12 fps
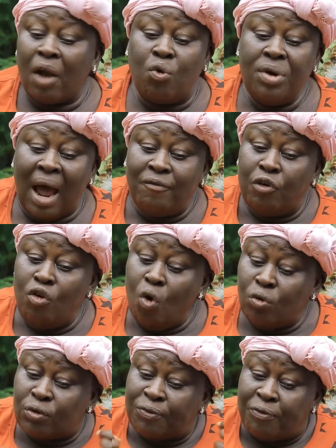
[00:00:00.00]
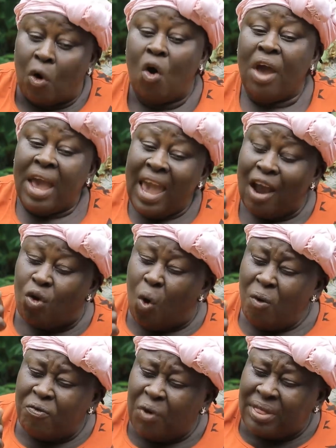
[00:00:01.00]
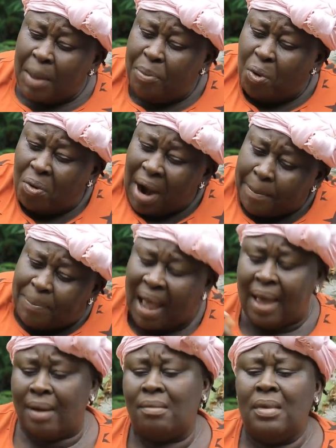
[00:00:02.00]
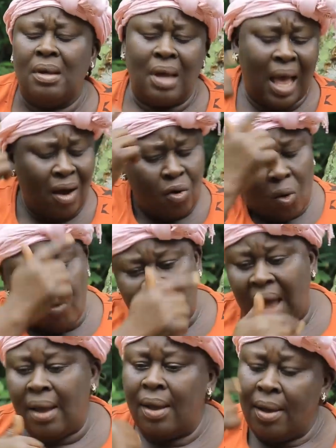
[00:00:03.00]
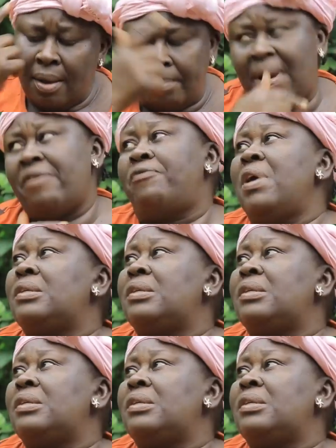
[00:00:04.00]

I could have looked for a comfortable wrapper and cover my